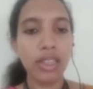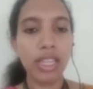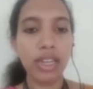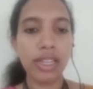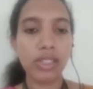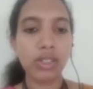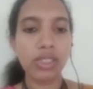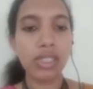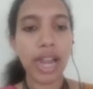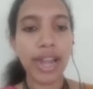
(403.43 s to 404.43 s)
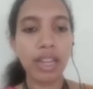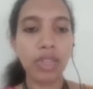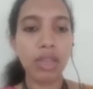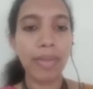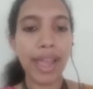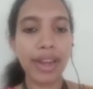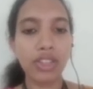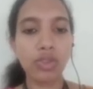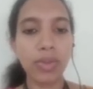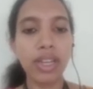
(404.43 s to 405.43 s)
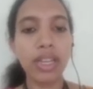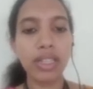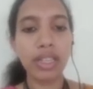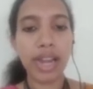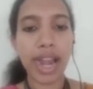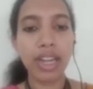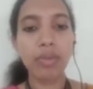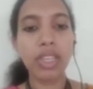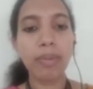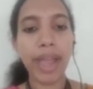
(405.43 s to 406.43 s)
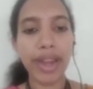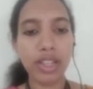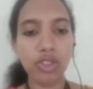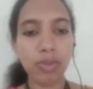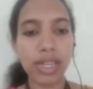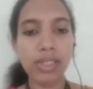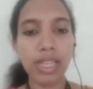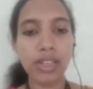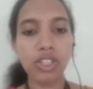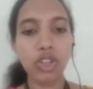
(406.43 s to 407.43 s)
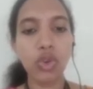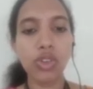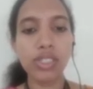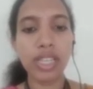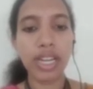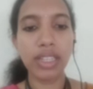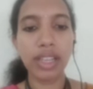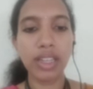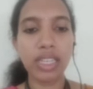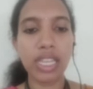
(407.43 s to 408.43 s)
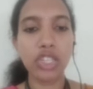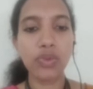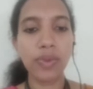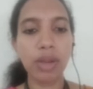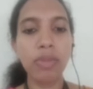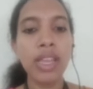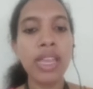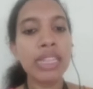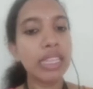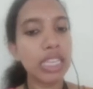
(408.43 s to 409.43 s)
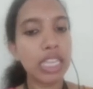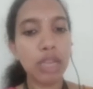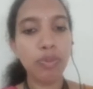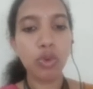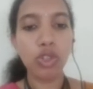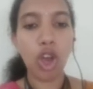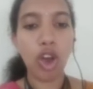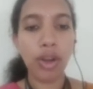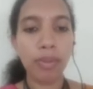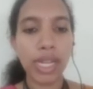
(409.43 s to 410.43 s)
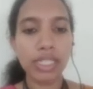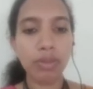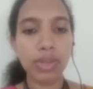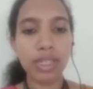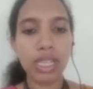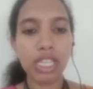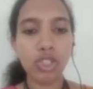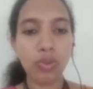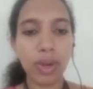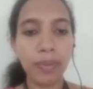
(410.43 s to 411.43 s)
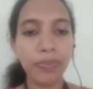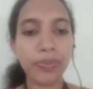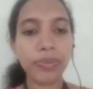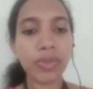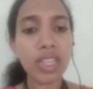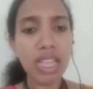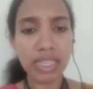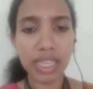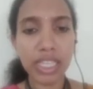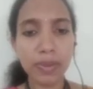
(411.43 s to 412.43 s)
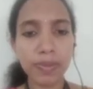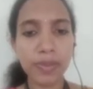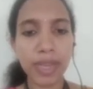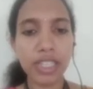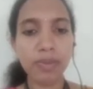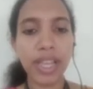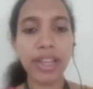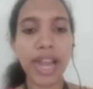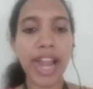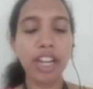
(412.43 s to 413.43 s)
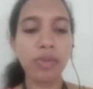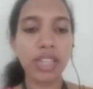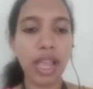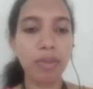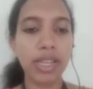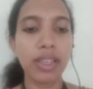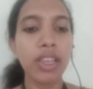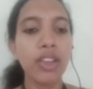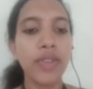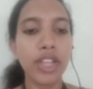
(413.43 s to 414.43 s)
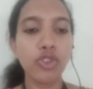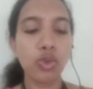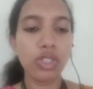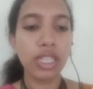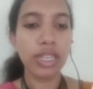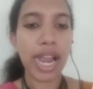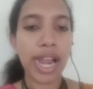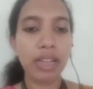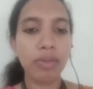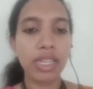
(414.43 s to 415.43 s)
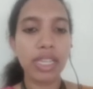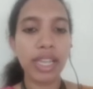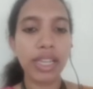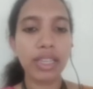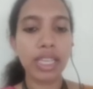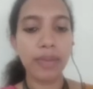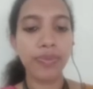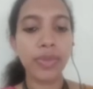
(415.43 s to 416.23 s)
Then next is random key management. In the random key management, sensor nodes get their keys from the key pool or multiple keys from key space by random sampling. We are choosing randomly a key.